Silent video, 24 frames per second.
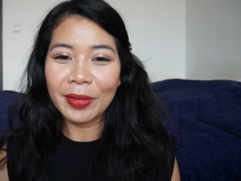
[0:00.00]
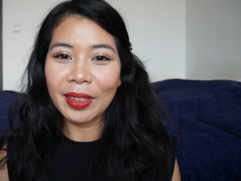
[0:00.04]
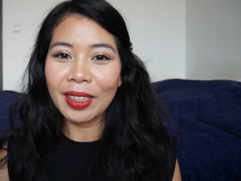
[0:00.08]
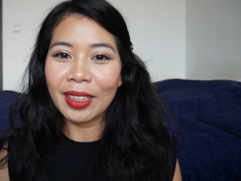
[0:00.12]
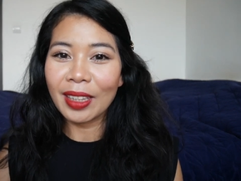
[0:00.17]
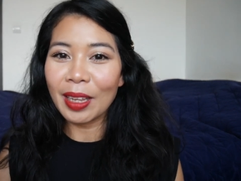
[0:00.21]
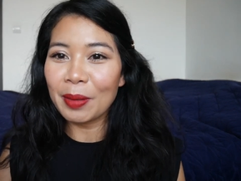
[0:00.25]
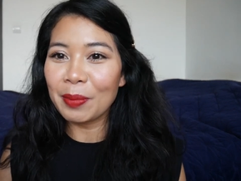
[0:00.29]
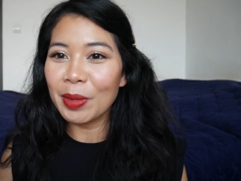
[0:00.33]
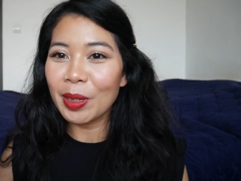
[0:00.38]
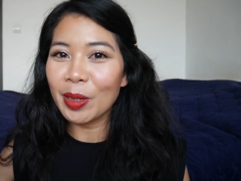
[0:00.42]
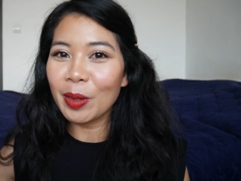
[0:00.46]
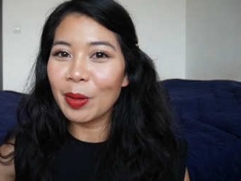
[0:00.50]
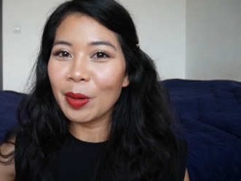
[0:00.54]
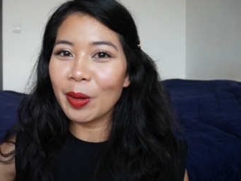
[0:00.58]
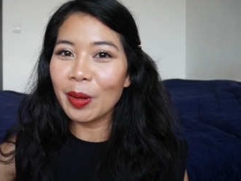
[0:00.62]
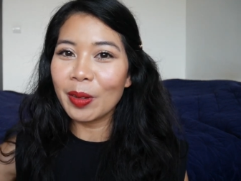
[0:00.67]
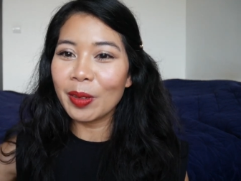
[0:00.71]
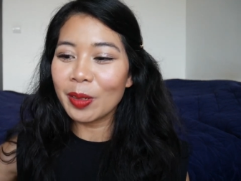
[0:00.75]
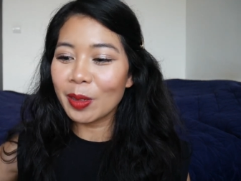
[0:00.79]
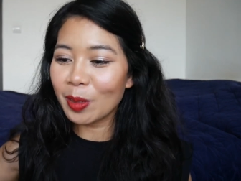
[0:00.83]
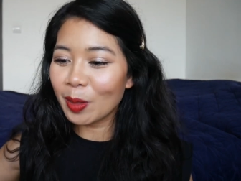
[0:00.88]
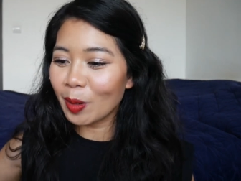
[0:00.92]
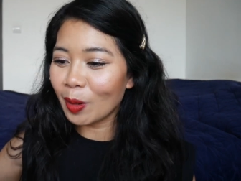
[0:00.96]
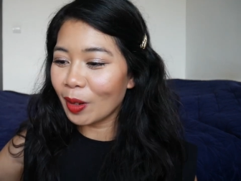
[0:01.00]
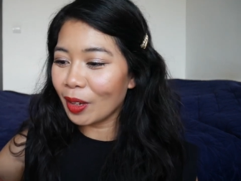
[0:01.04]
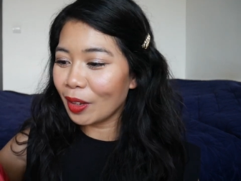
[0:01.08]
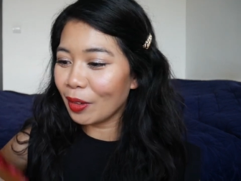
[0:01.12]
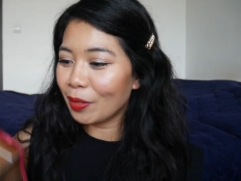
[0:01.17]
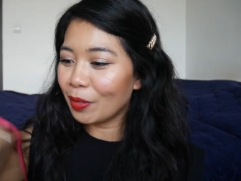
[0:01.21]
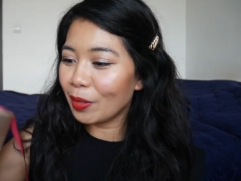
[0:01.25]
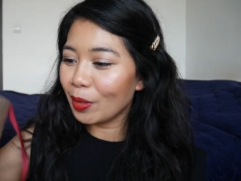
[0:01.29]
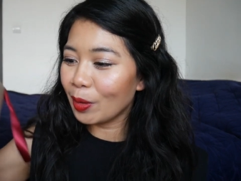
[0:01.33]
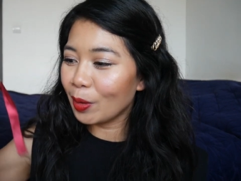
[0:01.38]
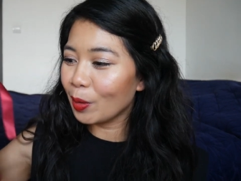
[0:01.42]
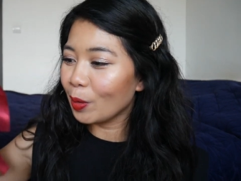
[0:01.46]
let me know also
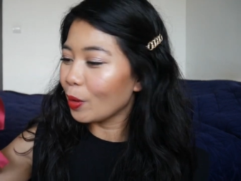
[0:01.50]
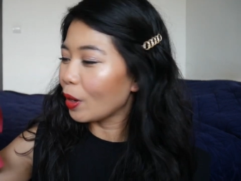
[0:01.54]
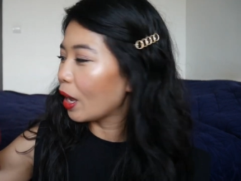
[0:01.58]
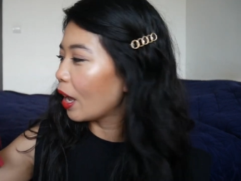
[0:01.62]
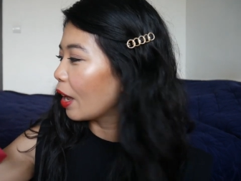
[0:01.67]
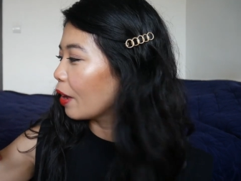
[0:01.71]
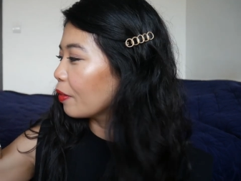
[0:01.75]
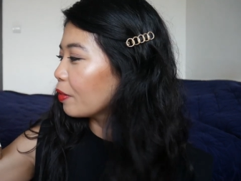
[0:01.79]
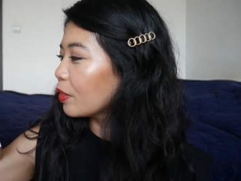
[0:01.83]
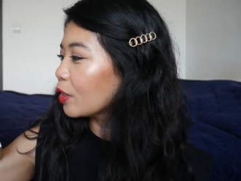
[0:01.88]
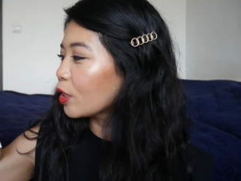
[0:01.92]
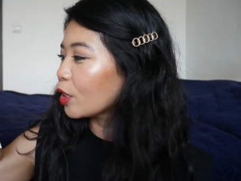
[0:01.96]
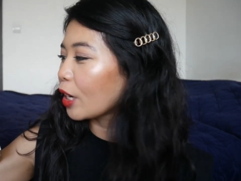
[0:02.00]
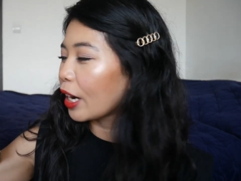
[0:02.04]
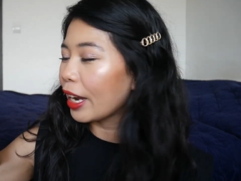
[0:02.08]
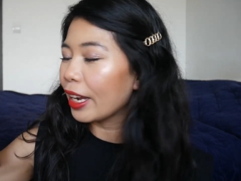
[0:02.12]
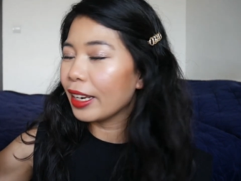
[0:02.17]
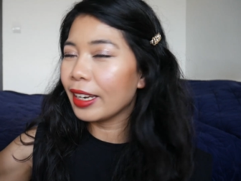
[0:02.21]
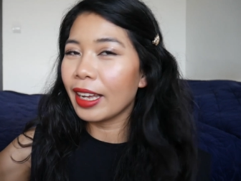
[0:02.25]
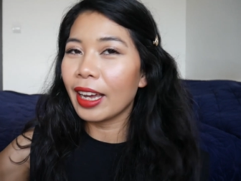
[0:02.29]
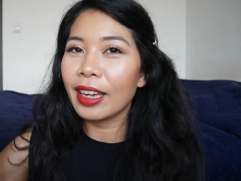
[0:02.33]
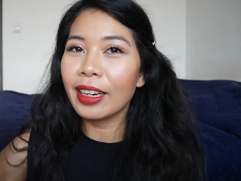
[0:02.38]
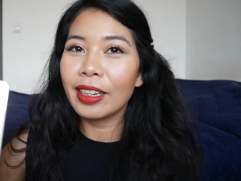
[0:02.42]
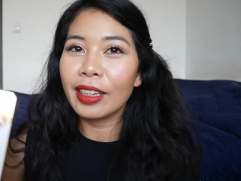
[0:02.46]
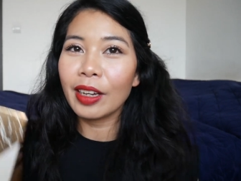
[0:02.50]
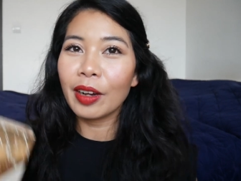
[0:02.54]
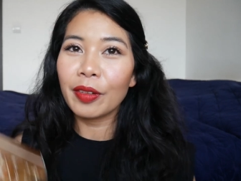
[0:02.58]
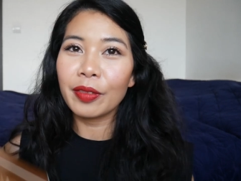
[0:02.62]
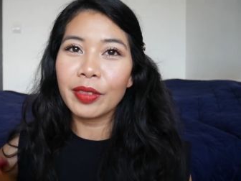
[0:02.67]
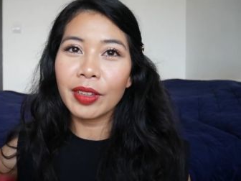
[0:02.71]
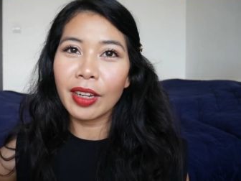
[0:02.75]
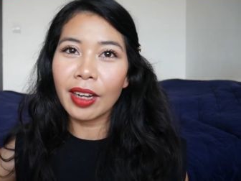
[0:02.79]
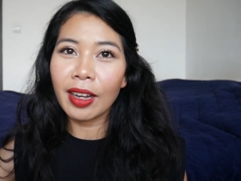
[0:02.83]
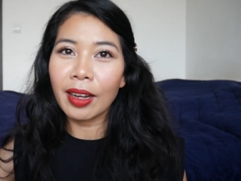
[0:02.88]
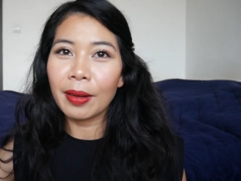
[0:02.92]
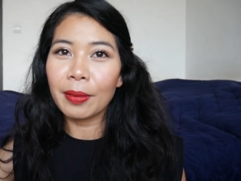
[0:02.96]
if you have tried any of
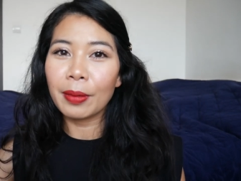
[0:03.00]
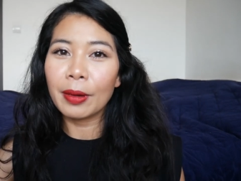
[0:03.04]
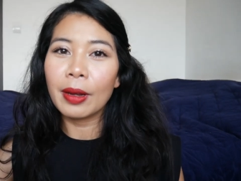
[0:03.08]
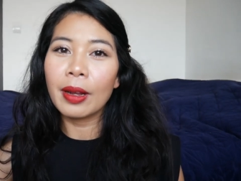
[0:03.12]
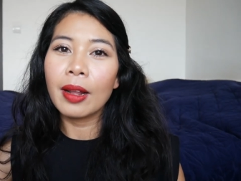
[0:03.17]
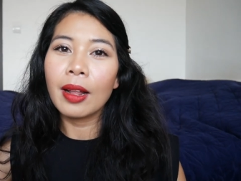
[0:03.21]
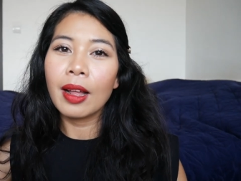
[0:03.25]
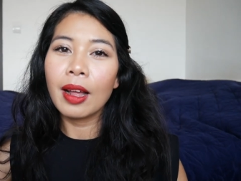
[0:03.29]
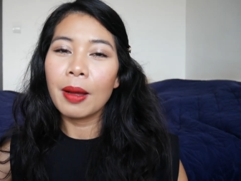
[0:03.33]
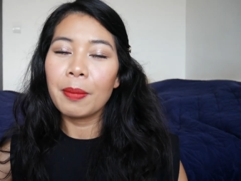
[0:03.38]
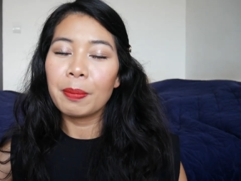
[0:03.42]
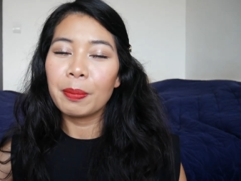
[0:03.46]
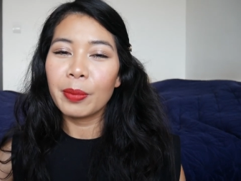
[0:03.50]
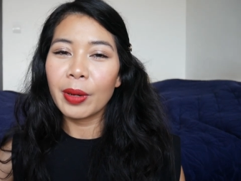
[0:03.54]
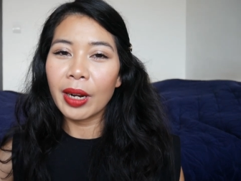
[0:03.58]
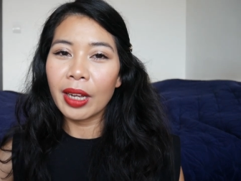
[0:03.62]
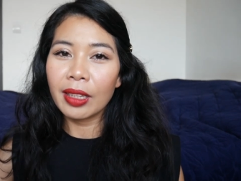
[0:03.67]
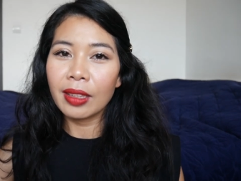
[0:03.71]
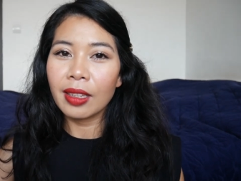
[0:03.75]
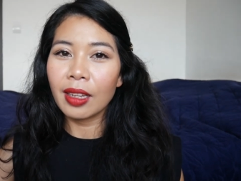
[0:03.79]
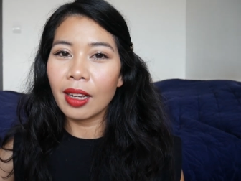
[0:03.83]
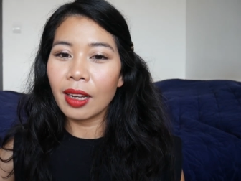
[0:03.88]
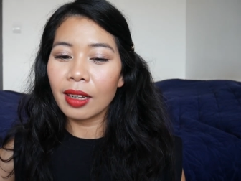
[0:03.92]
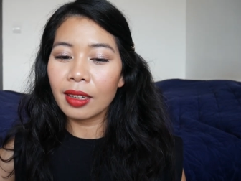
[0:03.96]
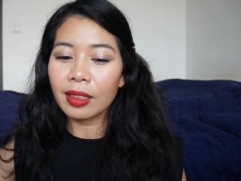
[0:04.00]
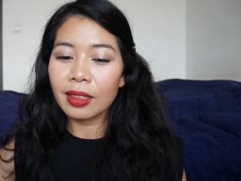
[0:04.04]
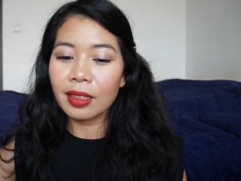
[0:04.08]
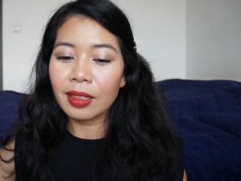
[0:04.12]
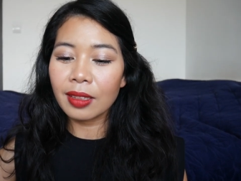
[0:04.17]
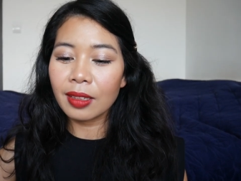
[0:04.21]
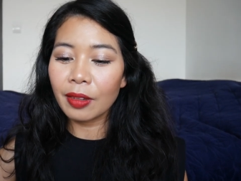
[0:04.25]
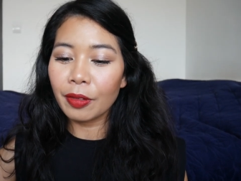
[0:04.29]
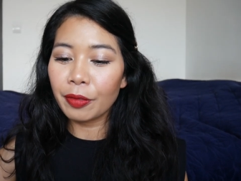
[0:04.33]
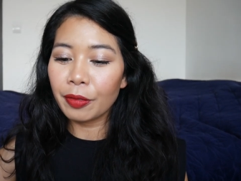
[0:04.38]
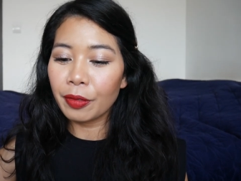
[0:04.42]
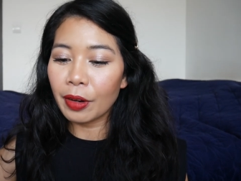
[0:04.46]
the
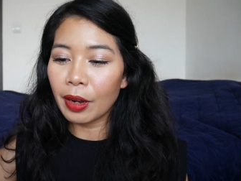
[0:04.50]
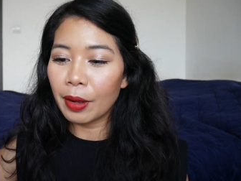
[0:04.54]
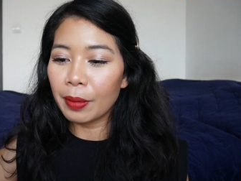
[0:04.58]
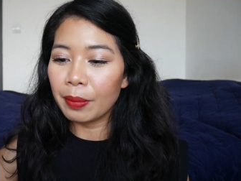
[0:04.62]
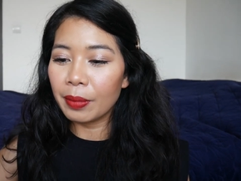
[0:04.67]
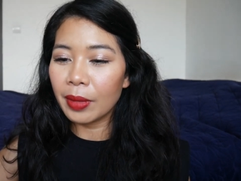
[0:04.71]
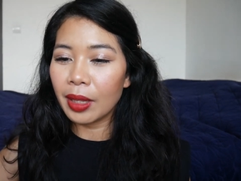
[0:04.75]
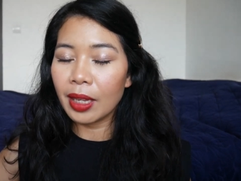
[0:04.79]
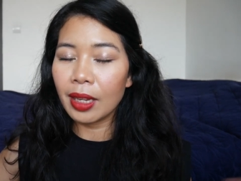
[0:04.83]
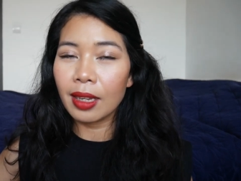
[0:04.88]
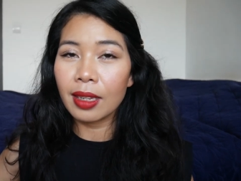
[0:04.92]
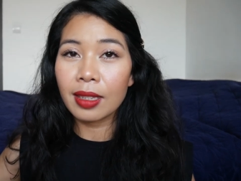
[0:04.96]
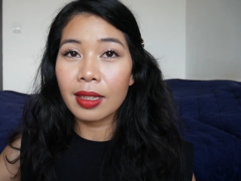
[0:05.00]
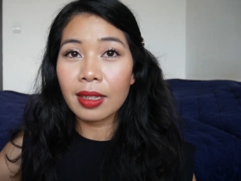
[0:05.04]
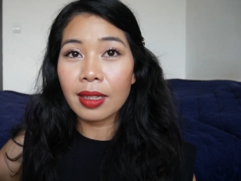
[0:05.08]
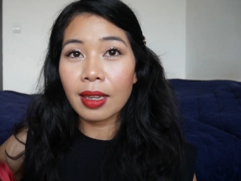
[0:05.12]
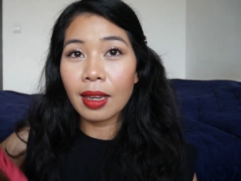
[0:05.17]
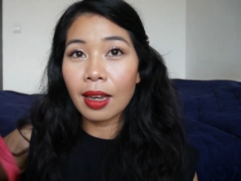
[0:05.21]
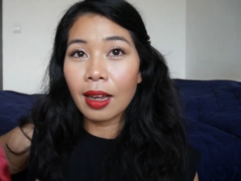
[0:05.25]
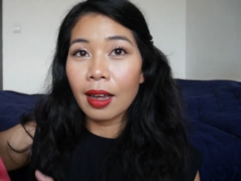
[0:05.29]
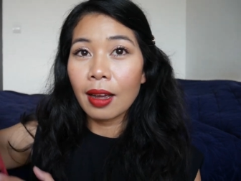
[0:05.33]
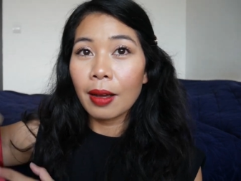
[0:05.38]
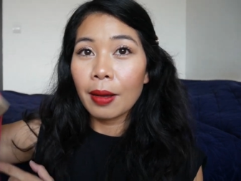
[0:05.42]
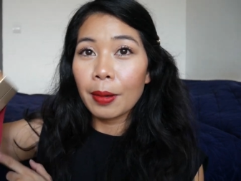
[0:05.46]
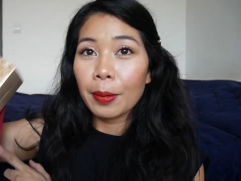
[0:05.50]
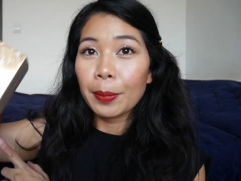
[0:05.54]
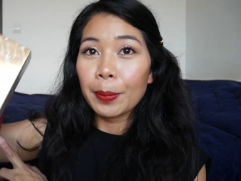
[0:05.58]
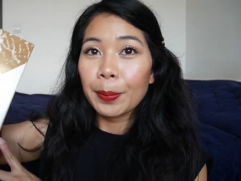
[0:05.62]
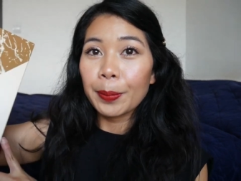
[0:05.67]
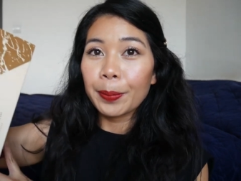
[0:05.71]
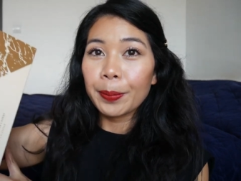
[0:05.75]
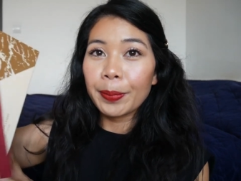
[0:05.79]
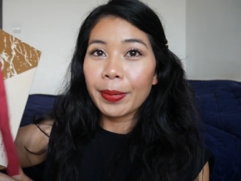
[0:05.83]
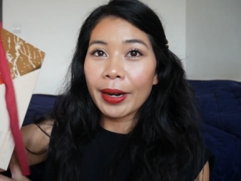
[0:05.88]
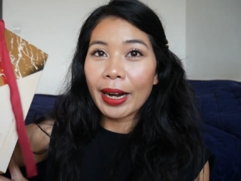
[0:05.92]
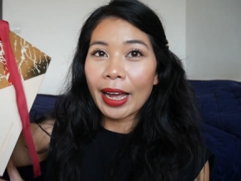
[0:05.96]
products from this
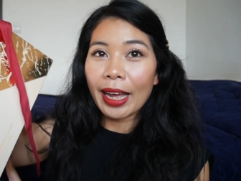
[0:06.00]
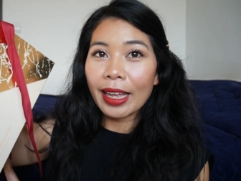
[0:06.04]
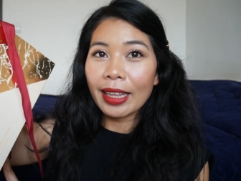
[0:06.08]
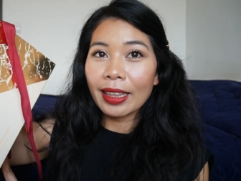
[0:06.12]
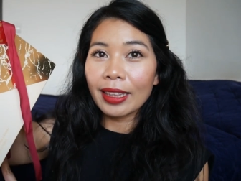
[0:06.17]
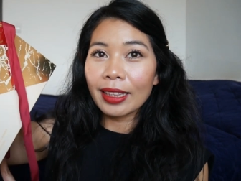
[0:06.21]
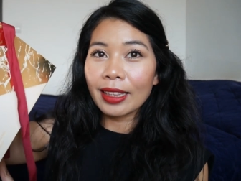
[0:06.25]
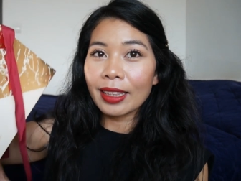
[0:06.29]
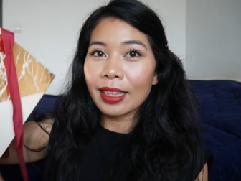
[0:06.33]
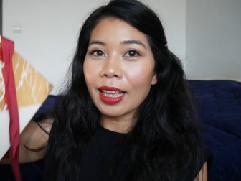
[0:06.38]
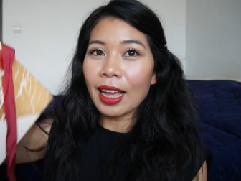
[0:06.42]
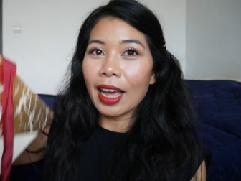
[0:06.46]
brand.